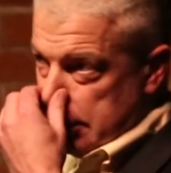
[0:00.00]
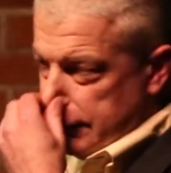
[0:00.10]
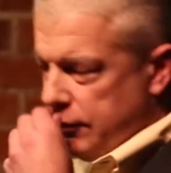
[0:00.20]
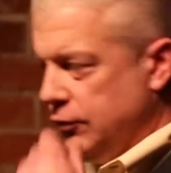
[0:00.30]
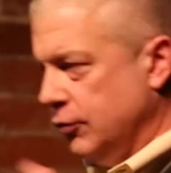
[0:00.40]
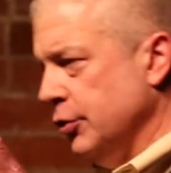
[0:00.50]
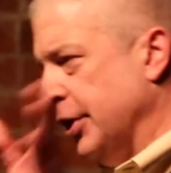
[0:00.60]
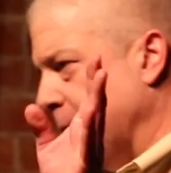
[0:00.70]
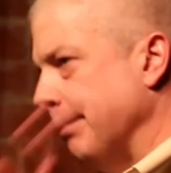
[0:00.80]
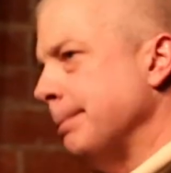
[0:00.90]
So screw
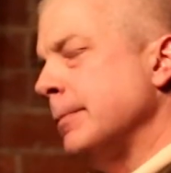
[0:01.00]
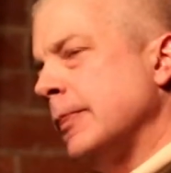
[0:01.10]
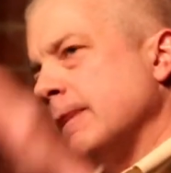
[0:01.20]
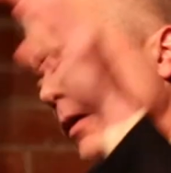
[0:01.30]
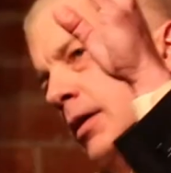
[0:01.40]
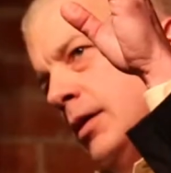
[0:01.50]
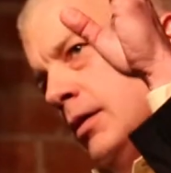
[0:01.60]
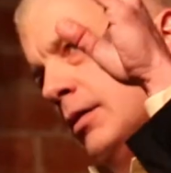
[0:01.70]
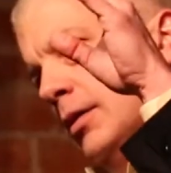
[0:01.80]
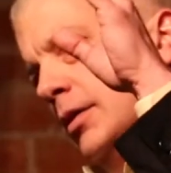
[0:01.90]
him,
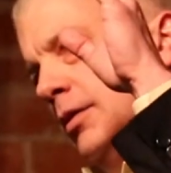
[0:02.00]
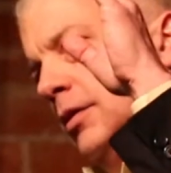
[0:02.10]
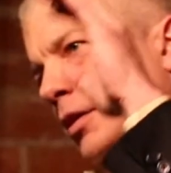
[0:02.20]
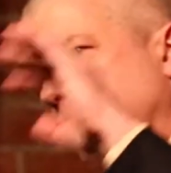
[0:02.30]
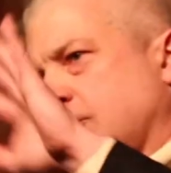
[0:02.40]
and